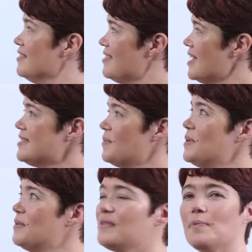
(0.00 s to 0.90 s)
So that's how we
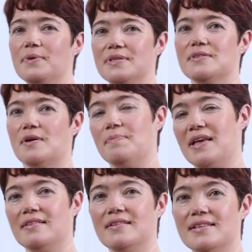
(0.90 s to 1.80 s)
use our bus stop
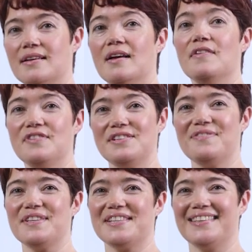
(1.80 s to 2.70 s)
method for
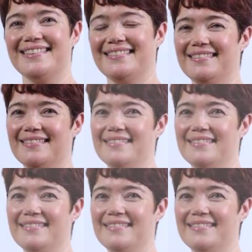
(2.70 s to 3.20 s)
division.